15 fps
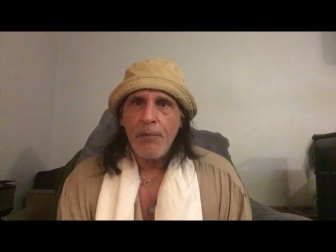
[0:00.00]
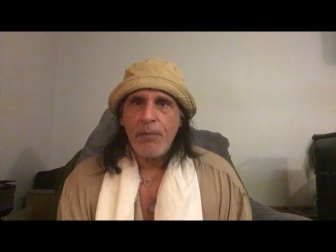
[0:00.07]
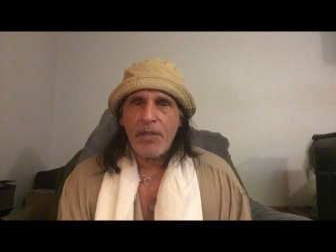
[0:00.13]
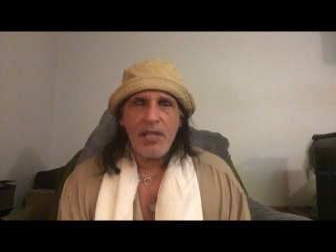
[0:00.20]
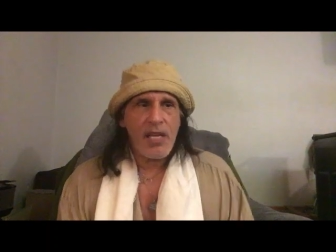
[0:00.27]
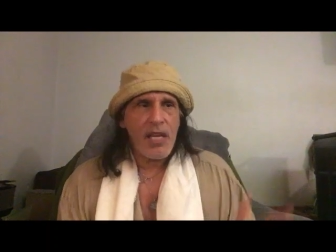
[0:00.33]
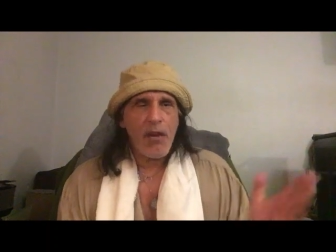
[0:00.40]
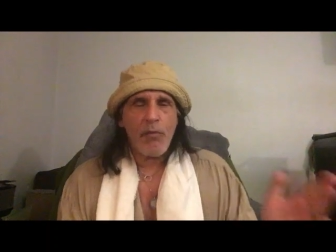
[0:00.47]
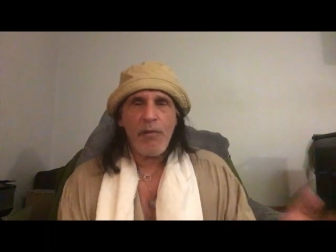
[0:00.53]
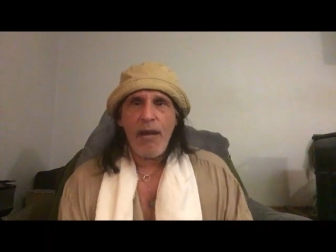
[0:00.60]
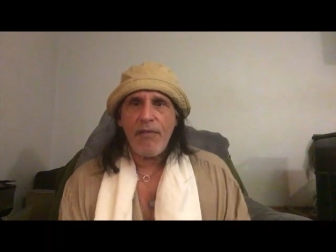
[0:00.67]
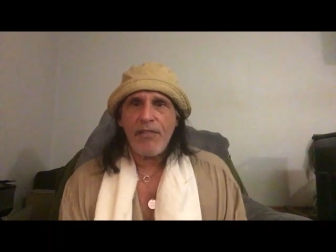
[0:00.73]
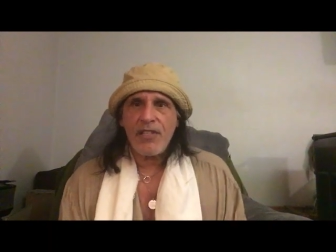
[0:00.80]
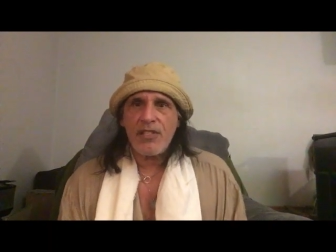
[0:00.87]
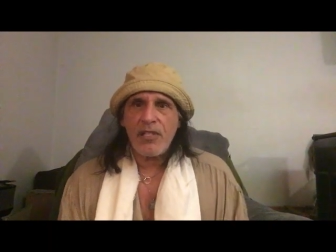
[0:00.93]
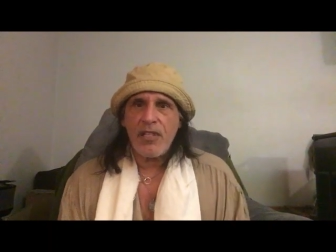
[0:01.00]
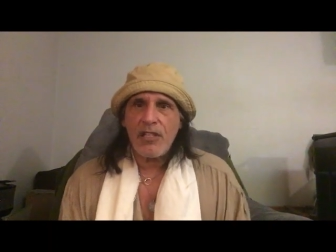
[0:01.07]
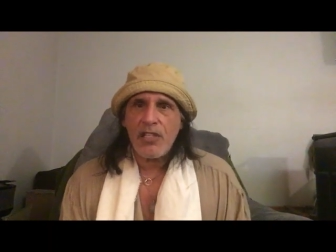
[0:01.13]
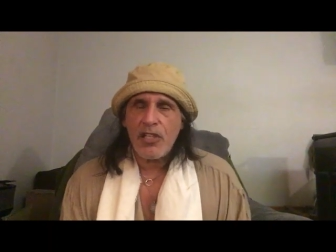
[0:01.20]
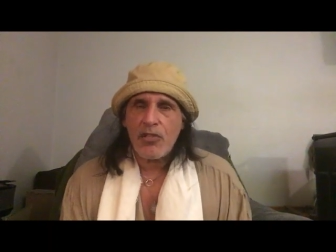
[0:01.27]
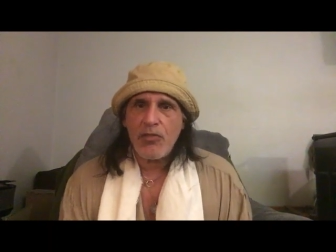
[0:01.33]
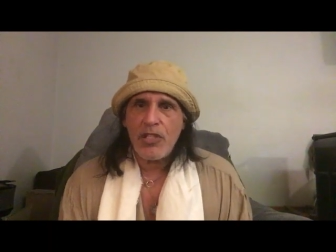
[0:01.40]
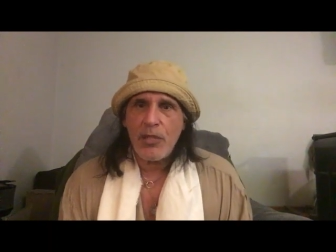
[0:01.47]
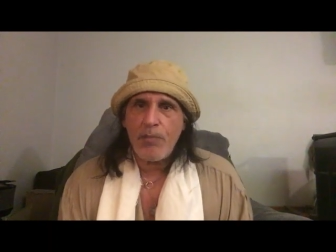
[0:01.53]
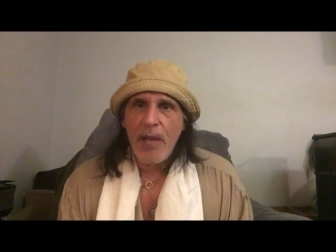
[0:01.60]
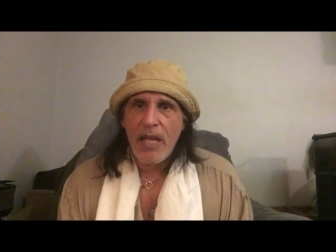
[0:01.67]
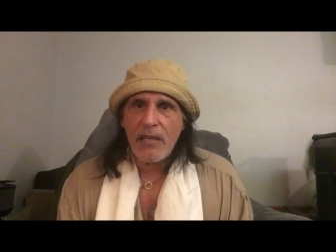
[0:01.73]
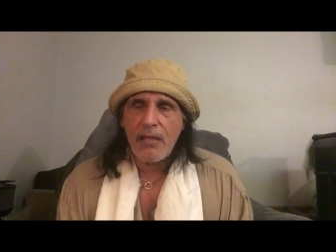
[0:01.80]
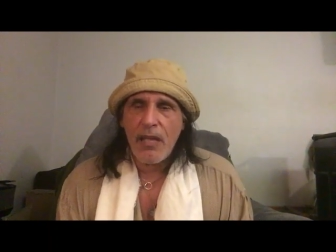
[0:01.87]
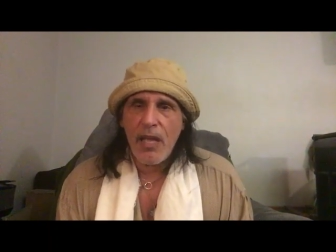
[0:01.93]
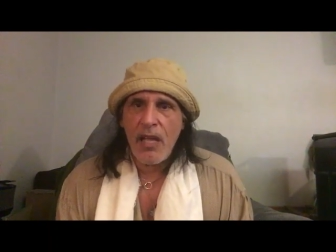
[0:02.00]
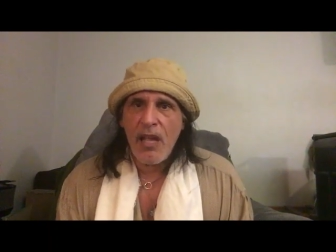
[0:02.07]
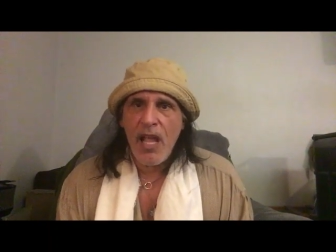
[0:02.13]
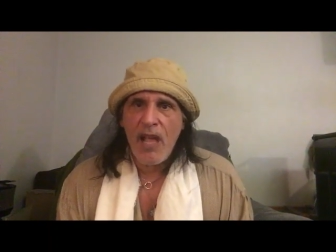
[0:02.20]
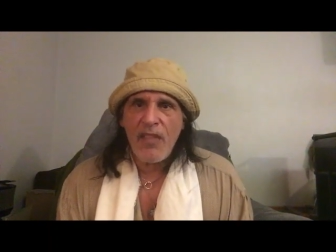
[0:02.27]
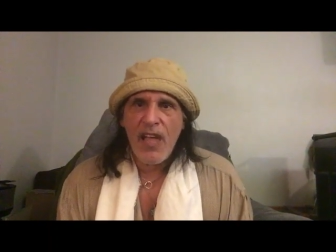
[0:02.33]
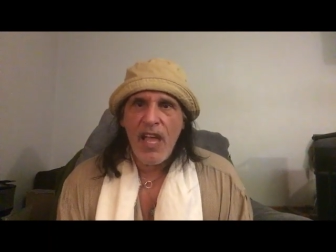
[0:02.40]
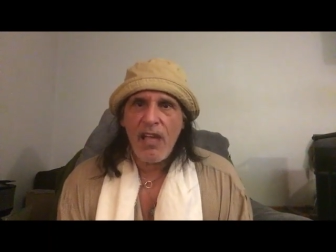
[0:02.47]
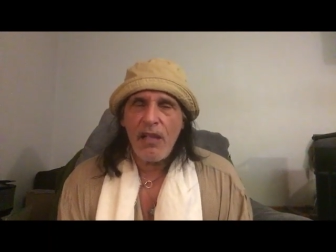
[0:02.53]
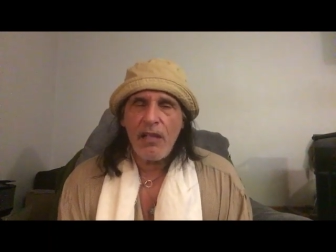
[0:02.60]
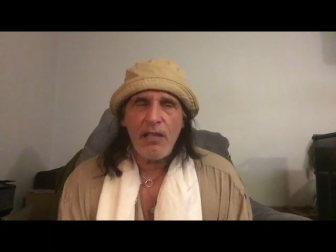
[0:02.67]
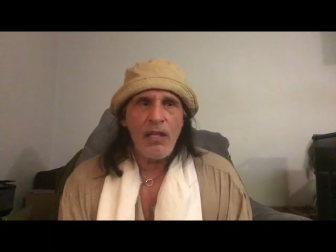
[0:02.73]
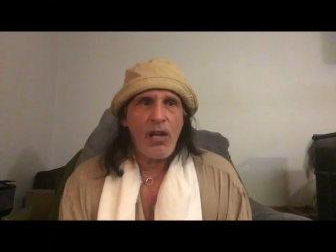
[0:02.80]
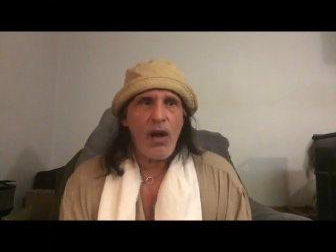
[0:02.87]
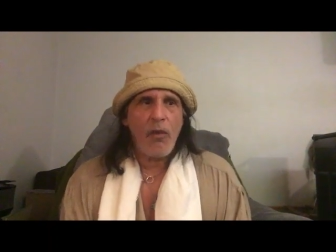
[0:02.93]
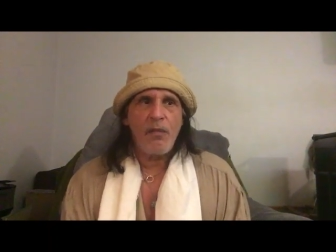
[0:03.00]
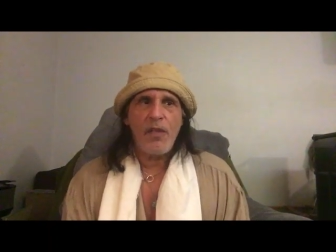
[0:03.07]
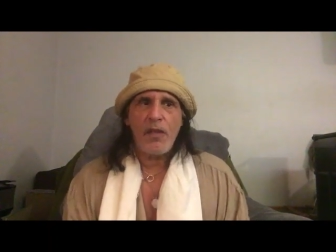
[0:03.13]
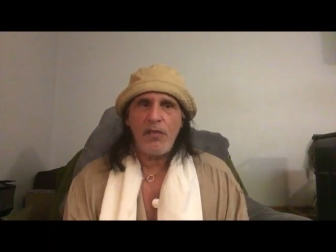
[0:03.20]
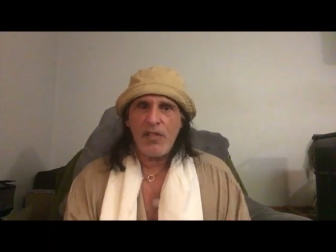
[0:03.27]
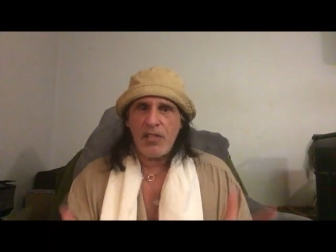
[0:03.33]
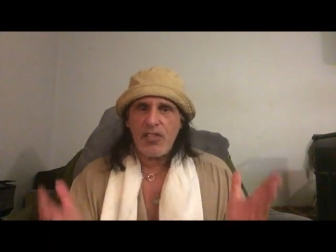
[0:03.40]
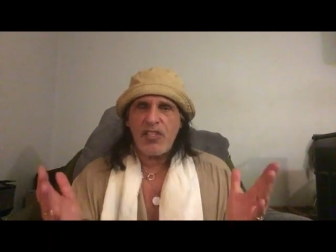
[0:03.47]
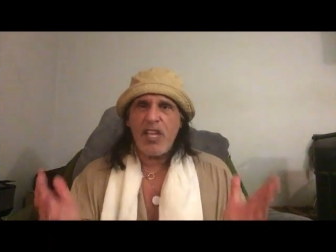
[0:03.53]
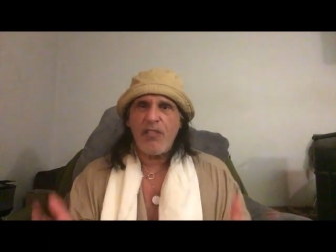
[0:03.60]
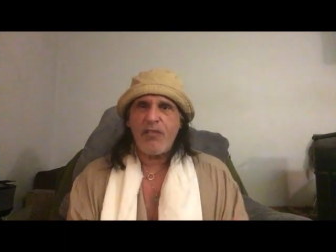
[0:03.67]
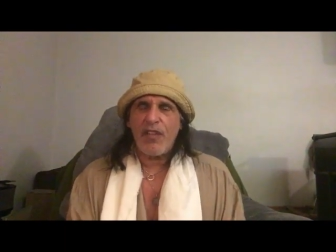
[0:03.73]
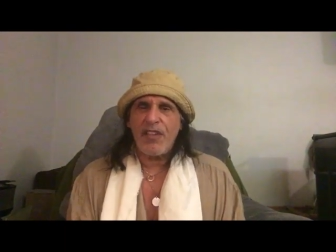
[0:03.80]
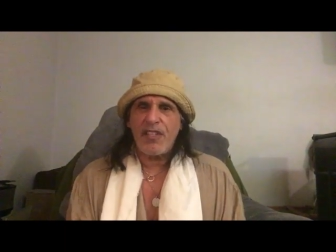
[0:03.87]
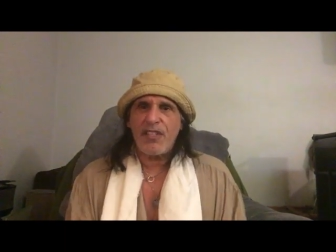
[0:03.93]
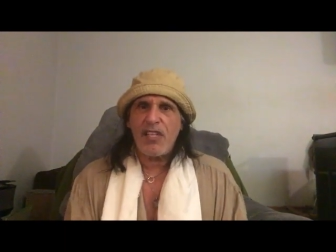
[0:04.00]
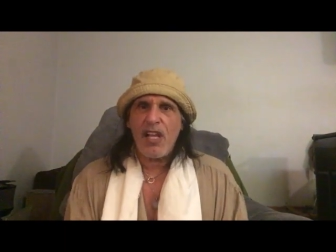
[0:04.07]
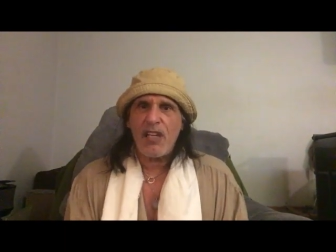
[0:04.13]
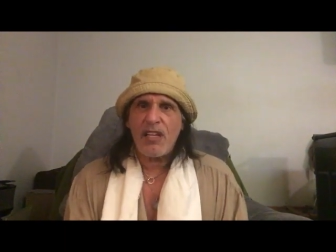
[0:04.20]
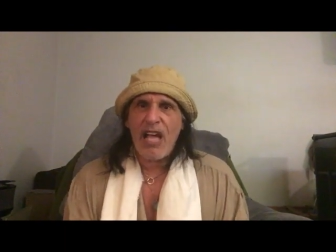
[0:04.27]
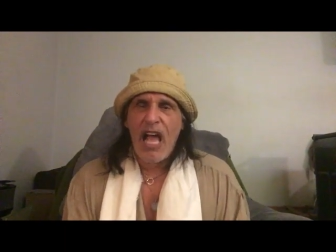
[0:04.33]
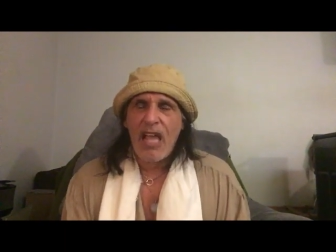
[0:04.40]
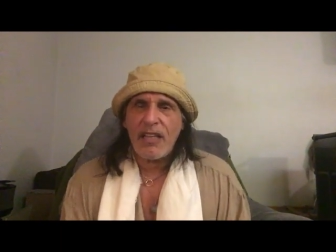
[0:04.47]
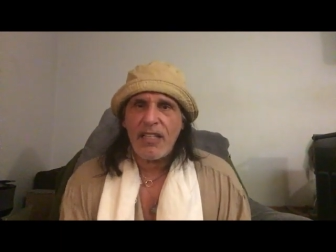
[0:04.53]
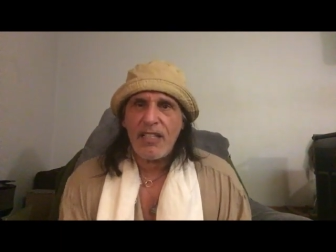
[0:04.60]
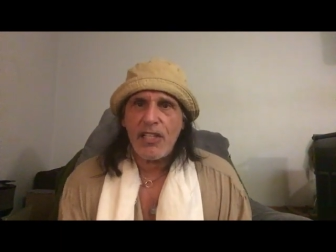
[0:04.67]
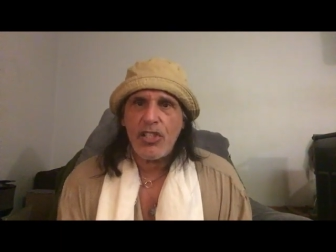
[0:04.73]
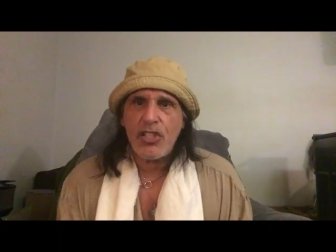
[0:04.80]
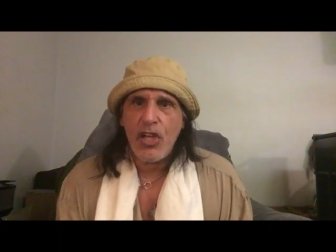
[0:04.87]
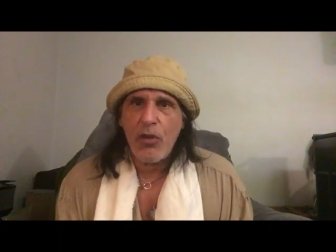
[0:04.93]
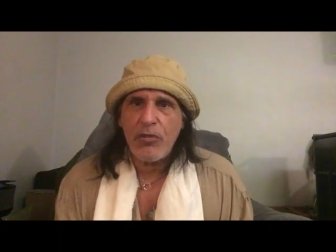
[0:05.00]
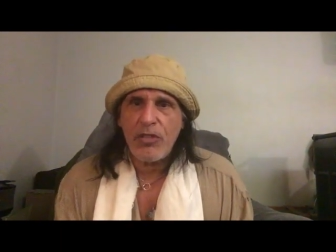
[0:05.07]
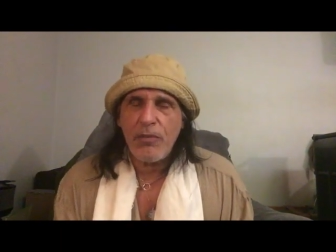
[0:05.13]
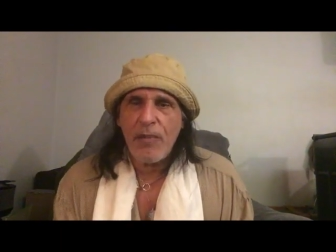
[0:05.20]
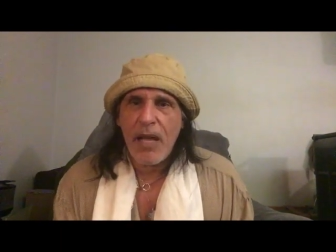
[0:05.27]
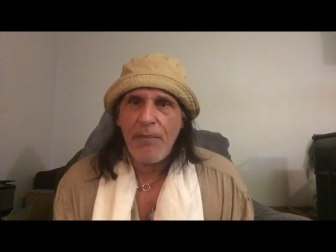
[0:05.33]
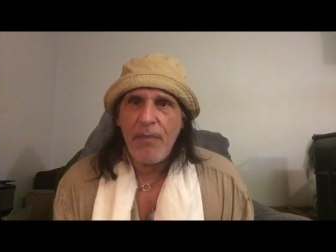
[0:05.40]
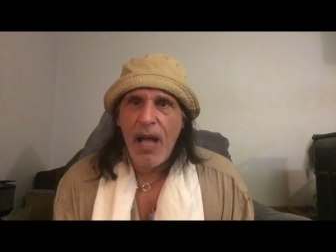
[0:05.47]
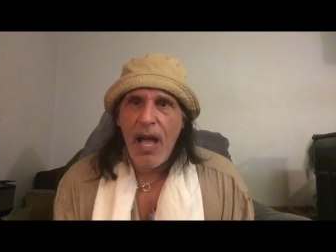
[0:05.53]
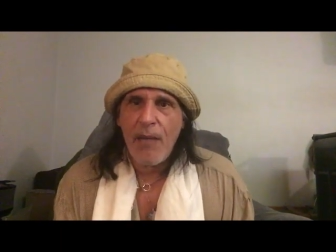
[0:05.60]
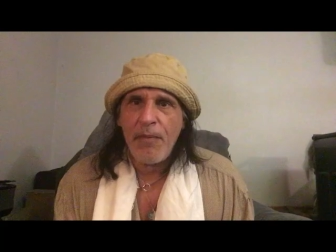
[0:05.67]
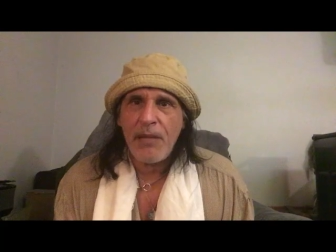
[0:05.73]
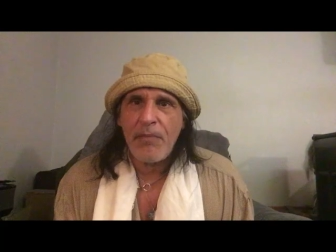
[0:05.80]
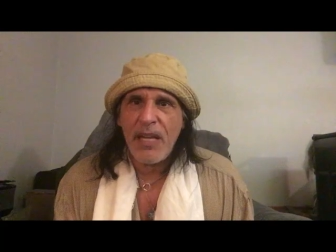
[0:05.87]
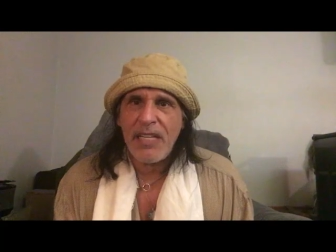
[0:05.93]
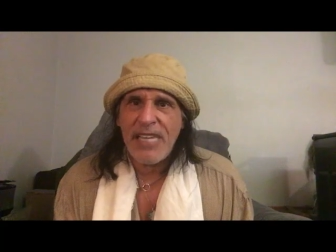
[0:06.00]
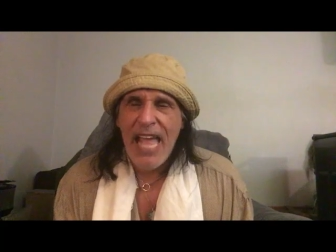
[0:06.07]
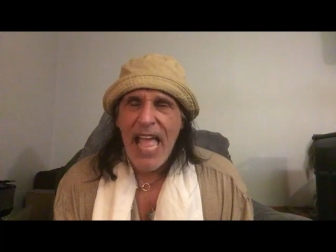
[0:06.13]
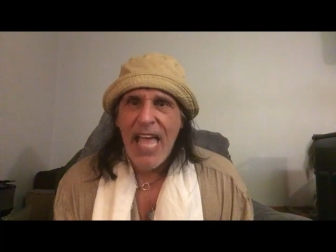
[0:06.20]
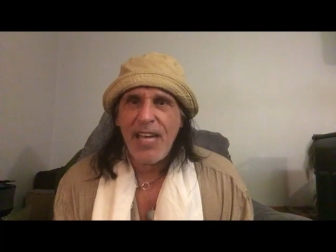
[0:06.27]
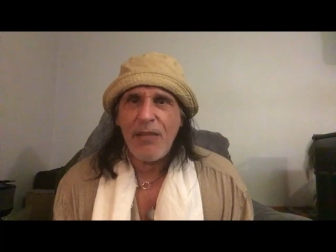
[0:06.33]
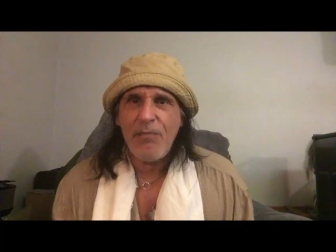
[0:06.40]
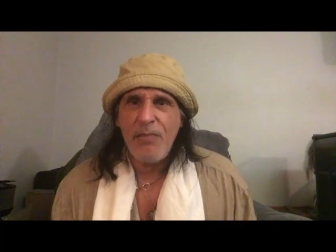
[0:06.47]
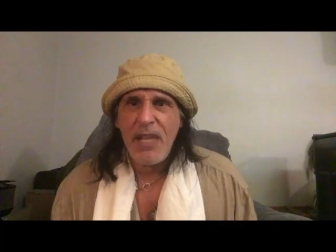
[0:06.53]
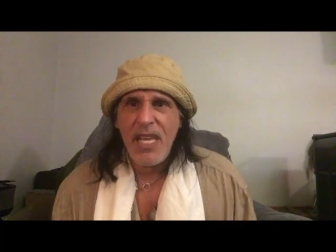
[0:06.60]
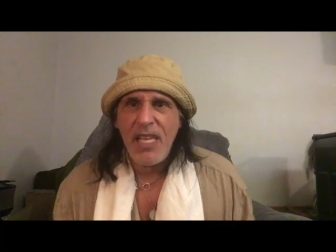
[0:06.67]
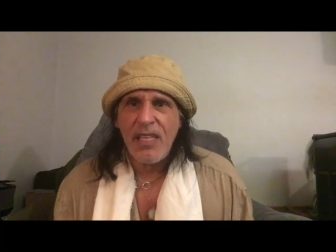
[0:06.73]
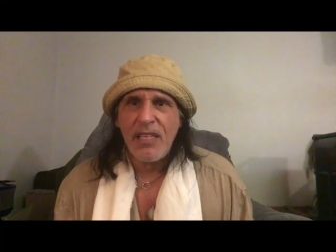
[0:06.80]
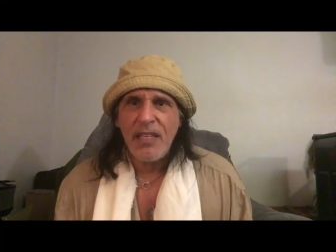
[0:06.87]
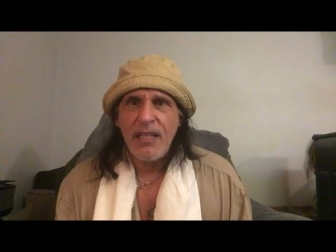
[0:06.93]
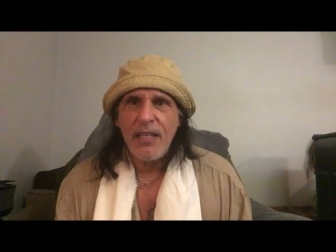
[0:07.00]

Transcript: But the irreverence and the disrespect uh, and the you know the, the sinfulness and the ungodliness shown to my mom and my dad and me